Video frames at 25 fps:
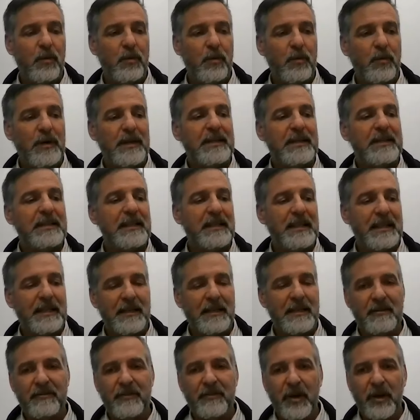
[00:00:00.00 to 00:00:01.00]
We can get
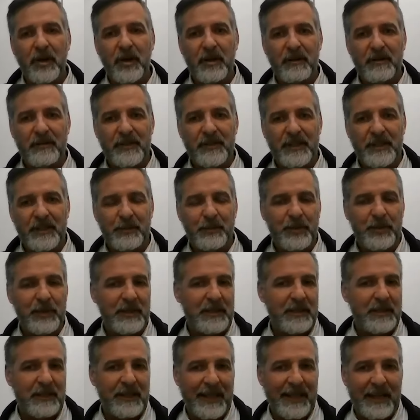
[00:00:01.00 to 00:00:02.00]
involved in
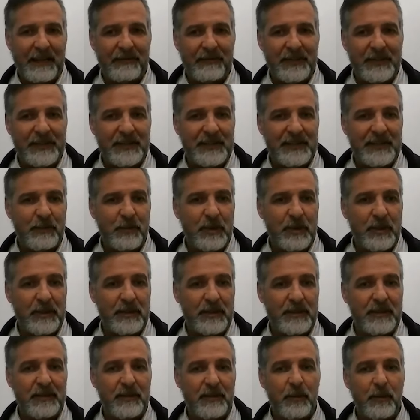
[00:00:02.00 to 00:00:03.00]
political advocacy
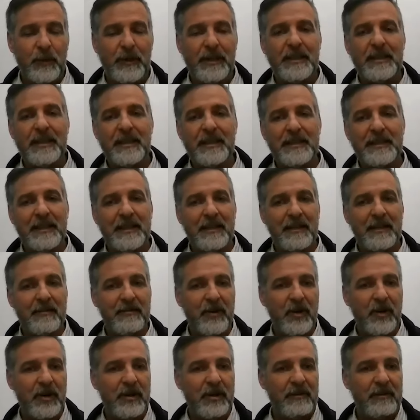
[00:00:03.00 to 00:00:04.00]
work. We can get
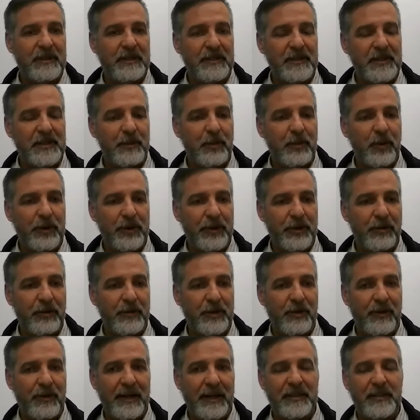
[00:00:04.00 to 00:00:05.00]
involved in supporting
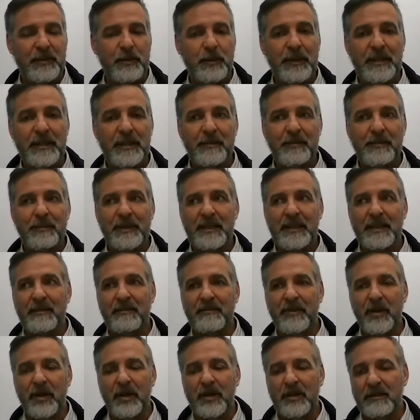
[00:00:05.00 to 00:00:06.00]
human rights. We can be
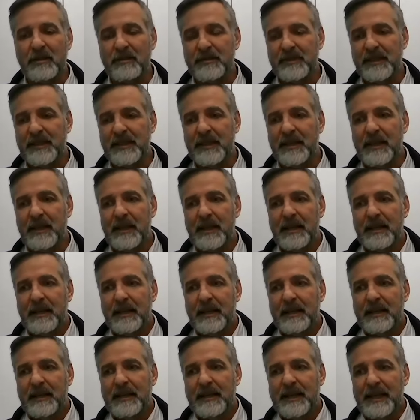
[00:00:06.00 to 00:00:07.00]
involved
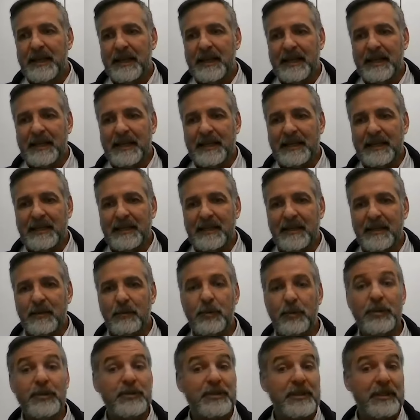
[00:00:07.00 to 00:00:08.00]
in
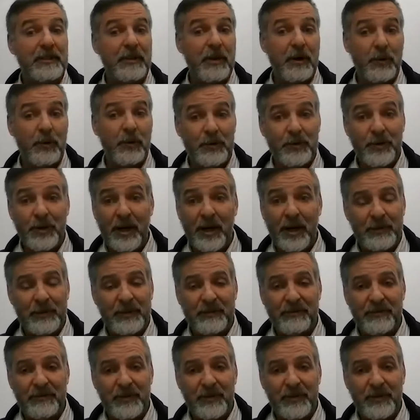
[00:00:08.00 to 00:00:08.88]
reducing our own carbon